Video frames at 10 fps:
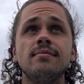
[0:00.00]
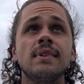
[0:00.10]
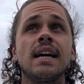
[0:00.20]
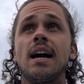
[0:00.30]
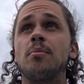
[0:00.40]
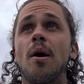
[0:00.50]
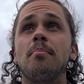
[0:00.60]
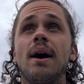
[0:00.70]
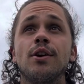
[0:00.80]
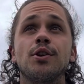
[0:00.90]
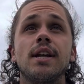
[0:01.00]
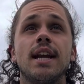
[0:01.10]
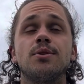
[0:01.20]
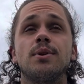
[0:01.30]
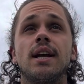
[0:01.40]
Like, I'm not better than
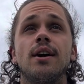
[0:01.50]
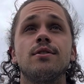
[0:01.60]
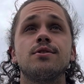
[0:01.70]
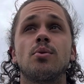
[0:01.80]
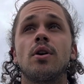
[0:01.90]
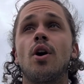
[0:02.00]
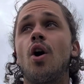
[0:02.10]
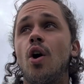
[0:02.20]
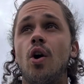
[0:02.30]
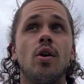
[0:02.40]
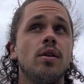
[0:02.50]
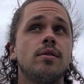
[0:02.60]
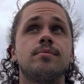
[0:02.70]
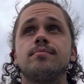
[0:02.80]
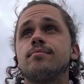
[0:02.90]
anyone else. We're all
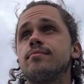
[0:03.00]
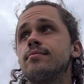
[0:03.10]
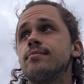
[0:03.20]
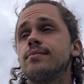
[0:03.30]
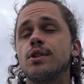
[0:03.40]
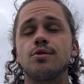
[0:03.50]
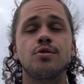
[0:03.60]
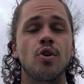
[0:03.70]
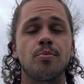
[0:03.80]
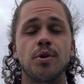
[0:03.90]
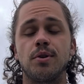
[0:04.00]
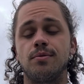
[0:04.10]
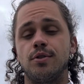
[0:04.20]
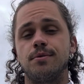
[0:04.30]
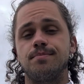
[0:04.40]
so beautiful.